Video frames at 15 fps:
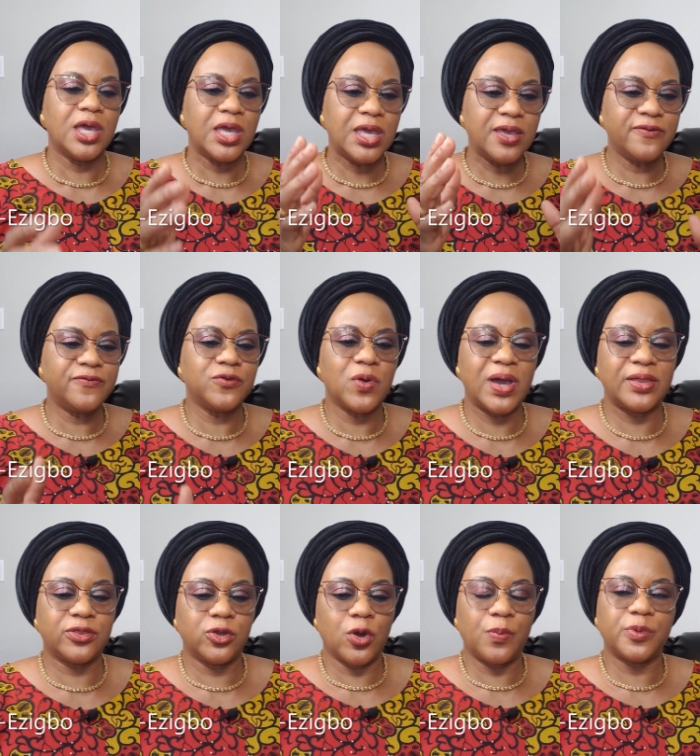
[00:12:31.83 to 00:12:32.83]
If you
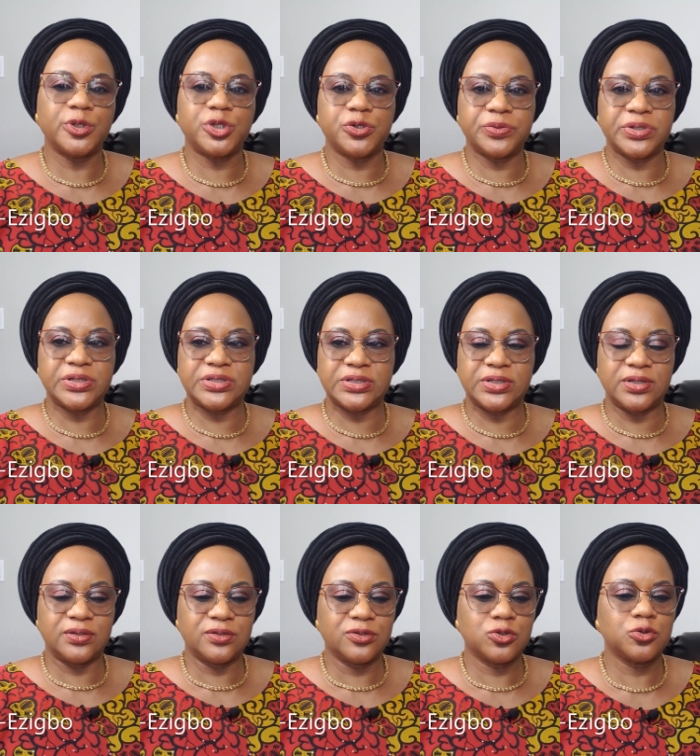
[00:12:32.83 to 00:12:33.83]
have the
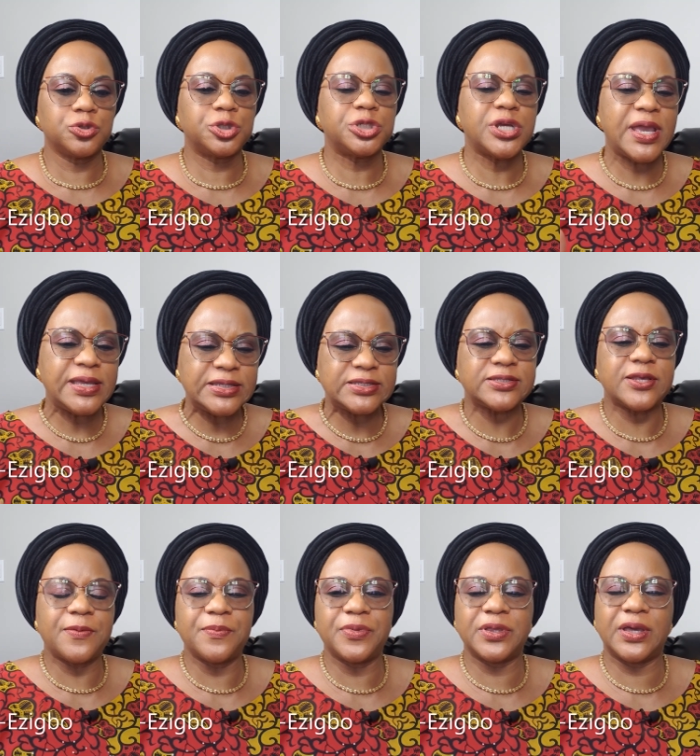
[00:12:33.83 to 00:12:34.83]
opportunity to change
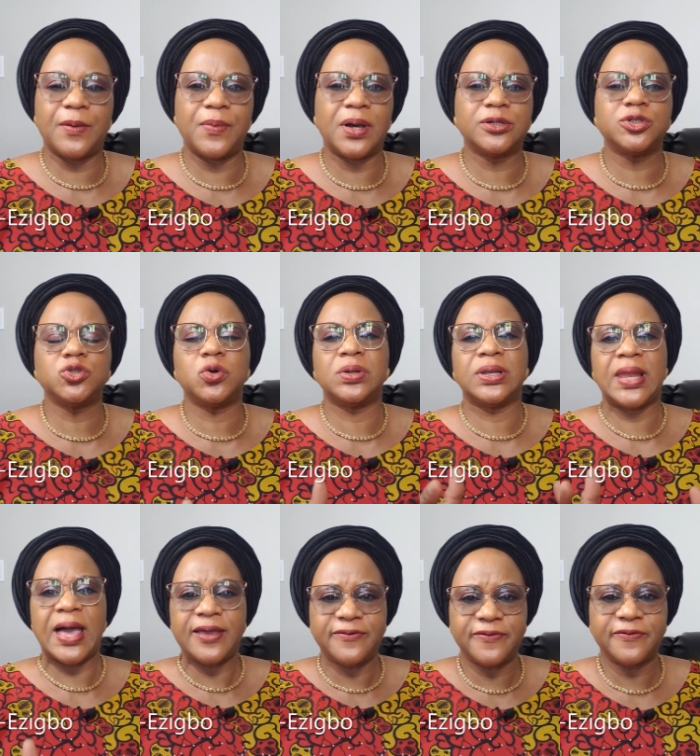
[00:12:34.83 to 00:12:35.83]
something about your
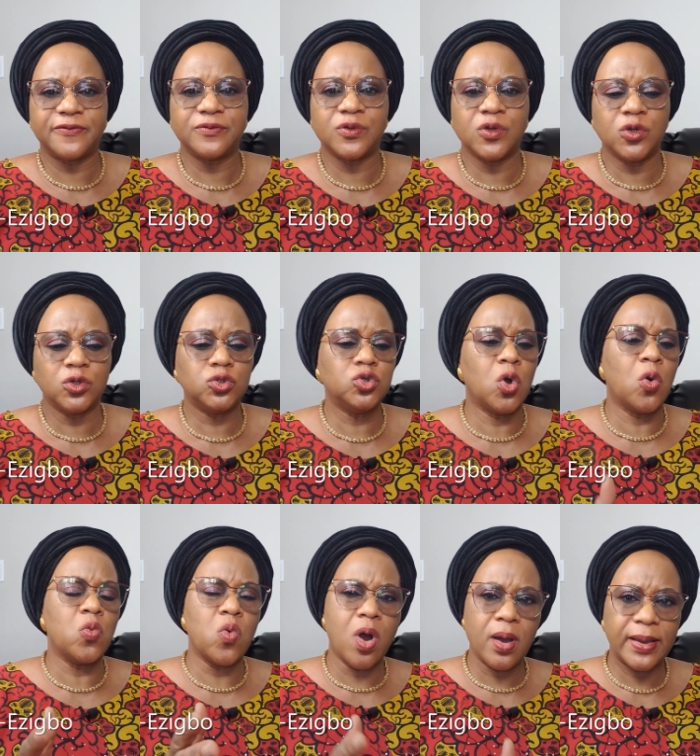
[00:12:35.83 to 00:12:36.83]
life, your
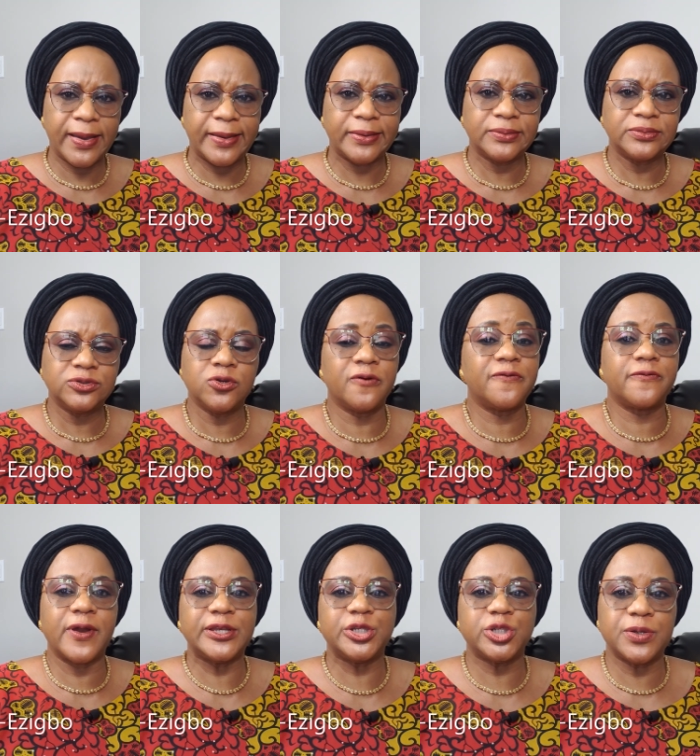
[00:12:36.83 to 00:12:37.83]
work, your
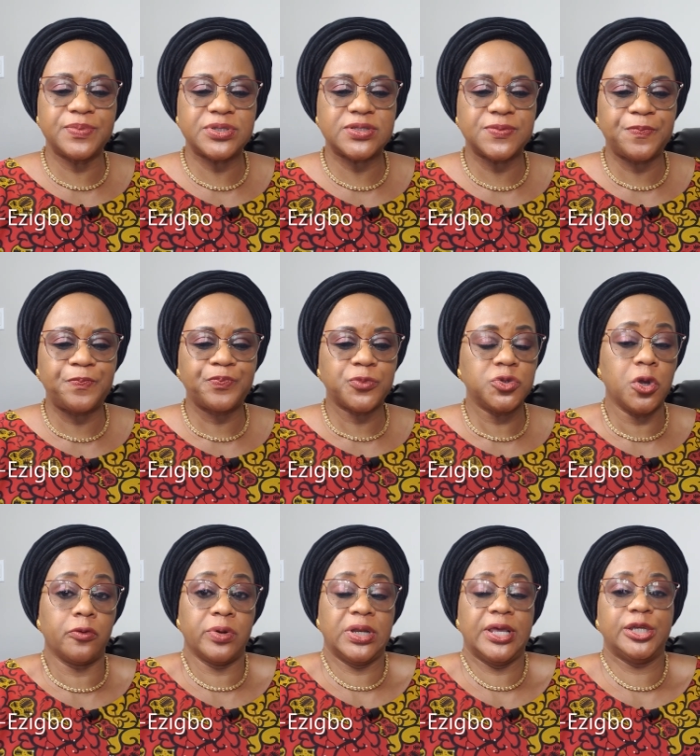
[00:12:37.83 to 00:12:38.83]
friendships,
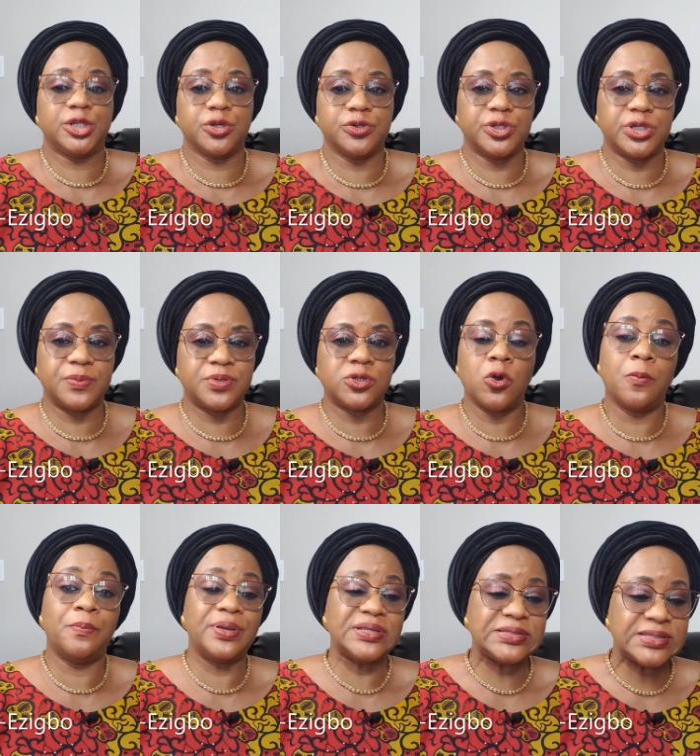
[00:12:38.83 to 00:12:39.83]
your relationships, your
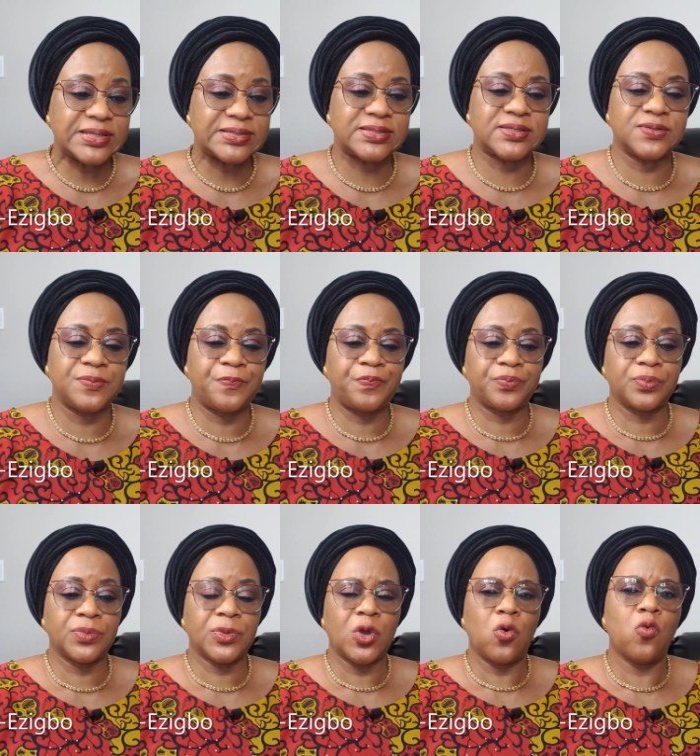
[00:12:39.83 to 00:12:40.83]
business,
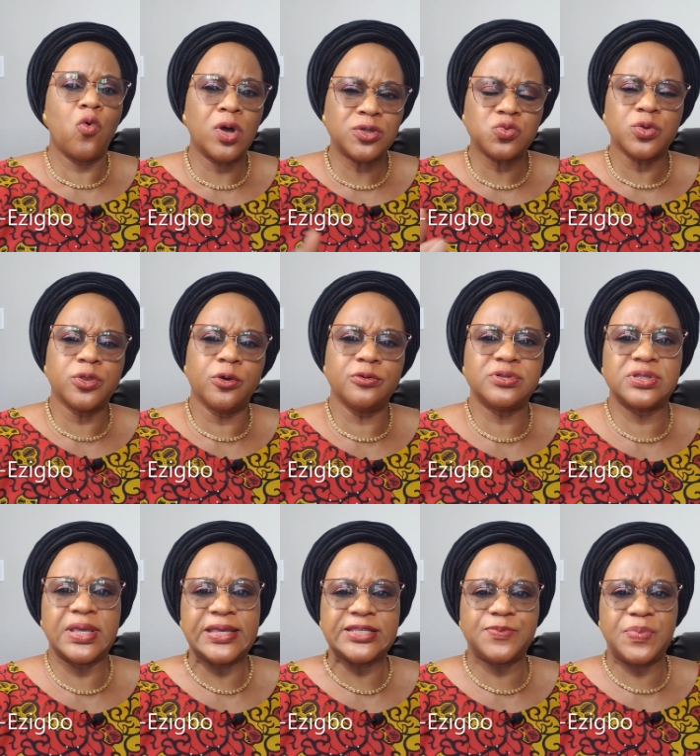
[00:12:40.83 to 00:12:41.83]
what would those
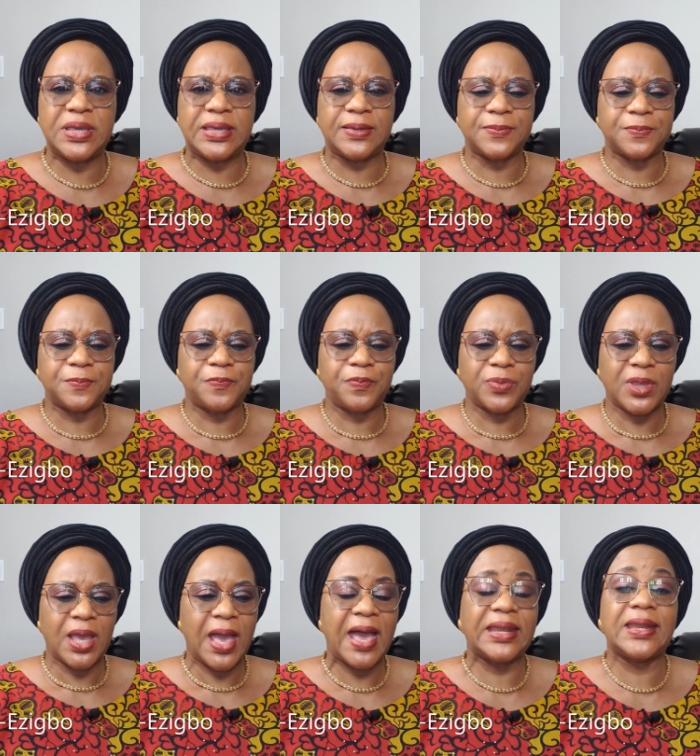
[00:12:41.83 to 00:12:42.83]
things be?
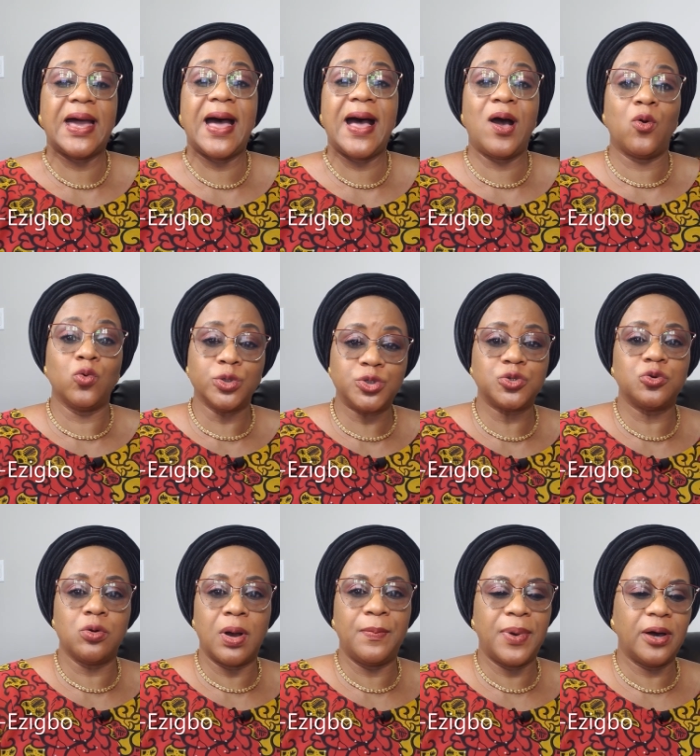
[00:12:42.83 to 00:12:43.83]
And how would you
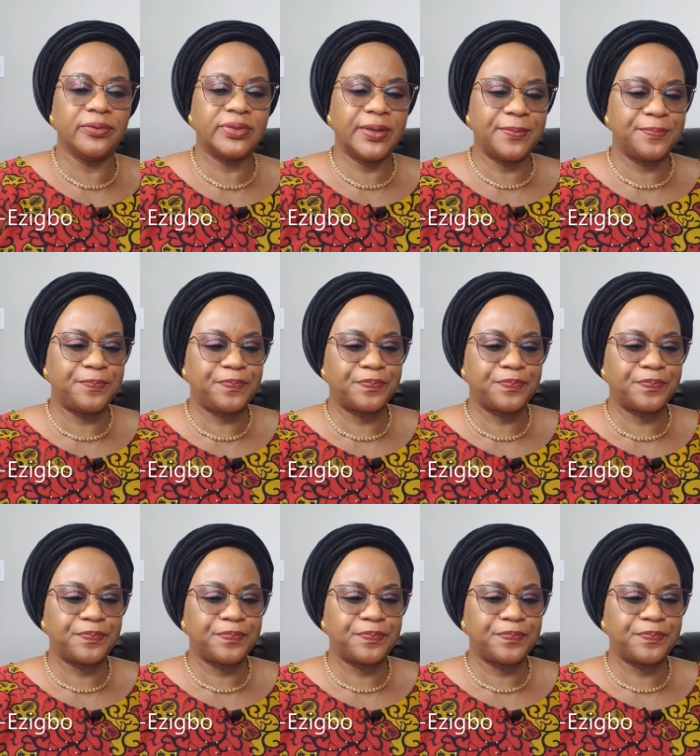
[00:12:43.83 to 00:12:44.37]
go about them?